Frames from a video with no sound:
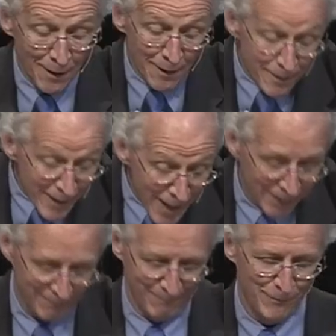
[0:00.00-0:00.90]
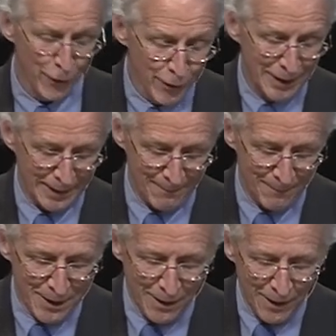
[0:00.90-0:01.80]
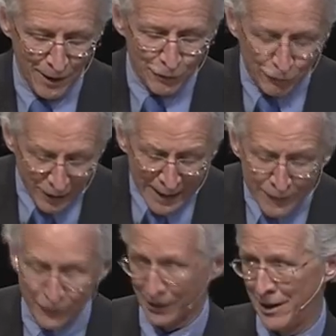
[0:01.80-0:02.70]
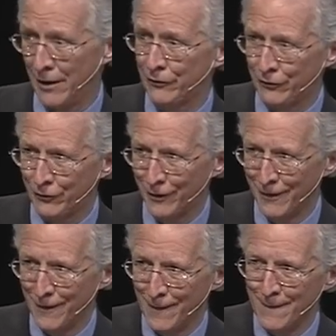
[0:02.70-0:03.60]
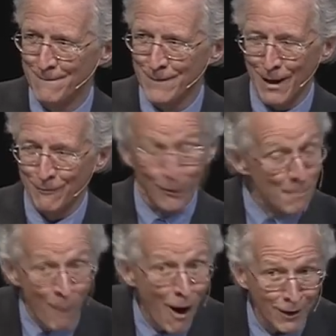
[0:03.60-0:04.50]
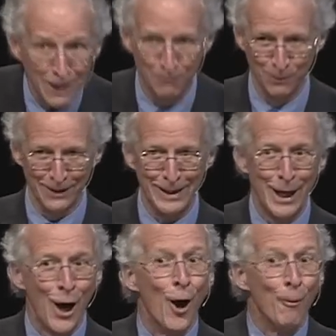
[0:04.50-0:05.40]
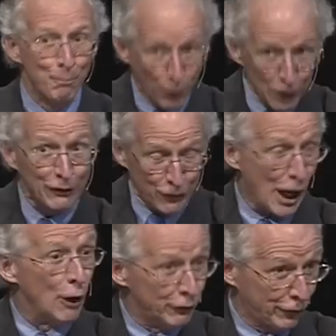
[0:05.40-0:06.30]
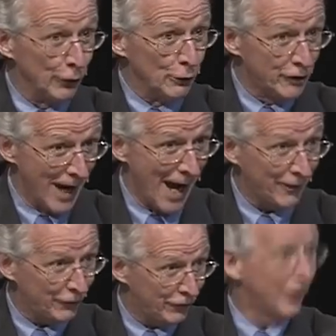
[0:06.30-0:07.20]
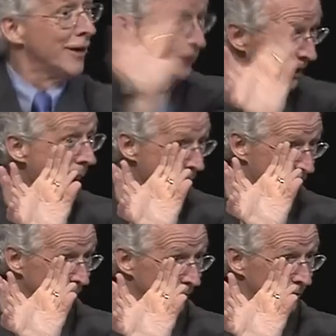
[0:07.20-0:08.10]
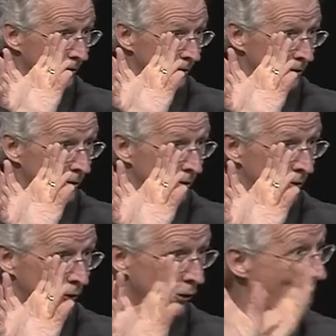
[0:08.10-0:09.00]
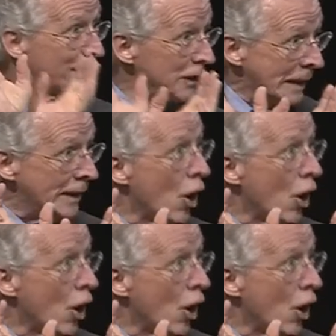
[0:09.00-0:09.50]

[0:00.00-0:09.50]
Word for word: Then, thirdly, Jesus remarkably puts those two texts together. So you don't have to lean